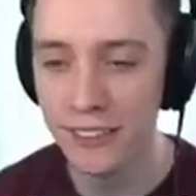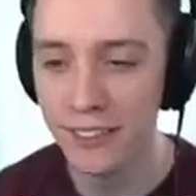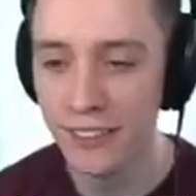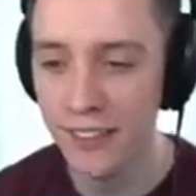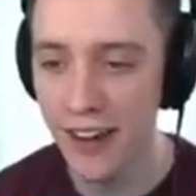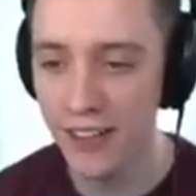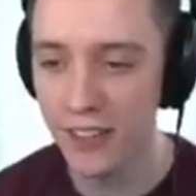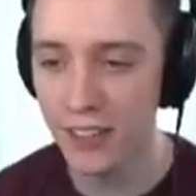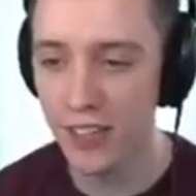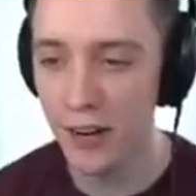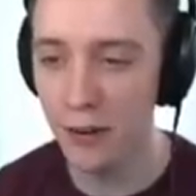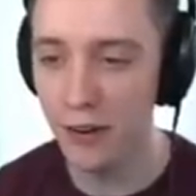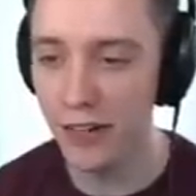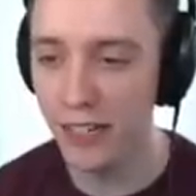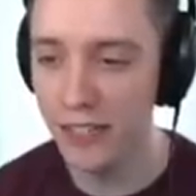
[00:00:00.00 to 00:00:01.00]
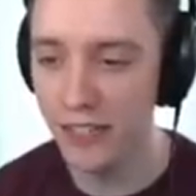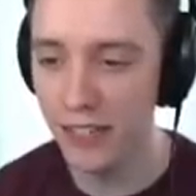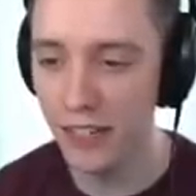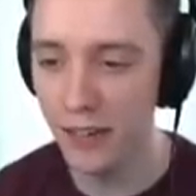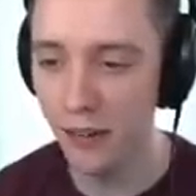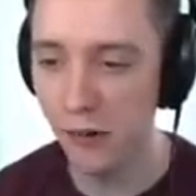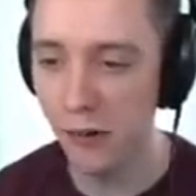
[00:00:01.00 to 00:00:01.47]
Not slow and easy
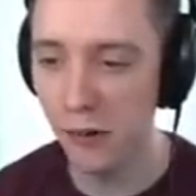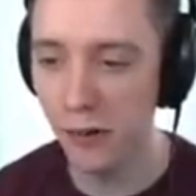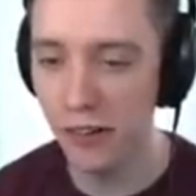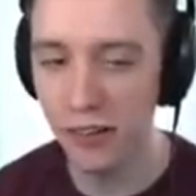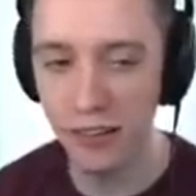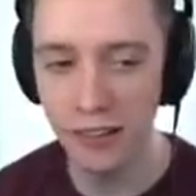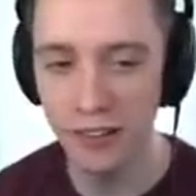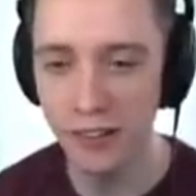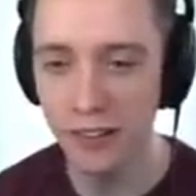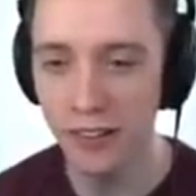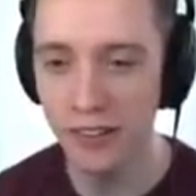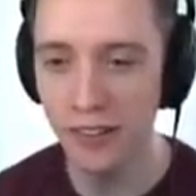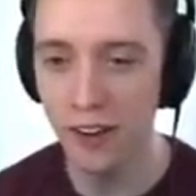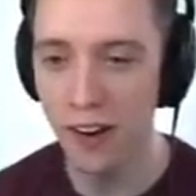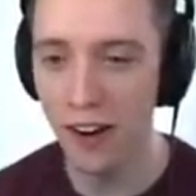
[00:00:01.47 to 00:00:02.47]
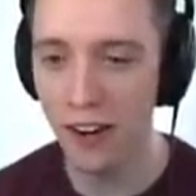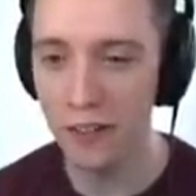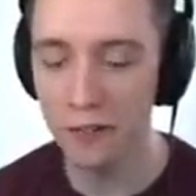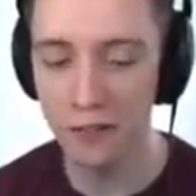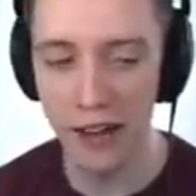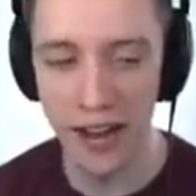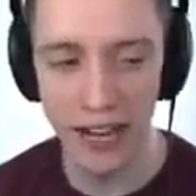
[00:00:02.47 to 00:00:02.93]
at all. Hard and
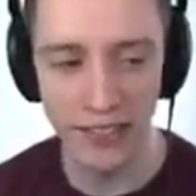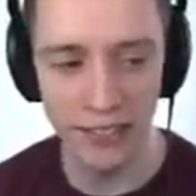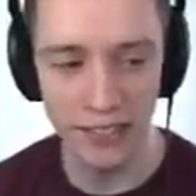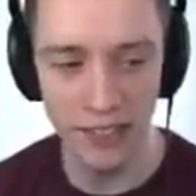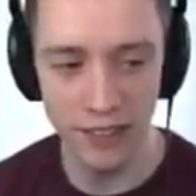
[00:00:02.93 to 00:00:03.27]
fast.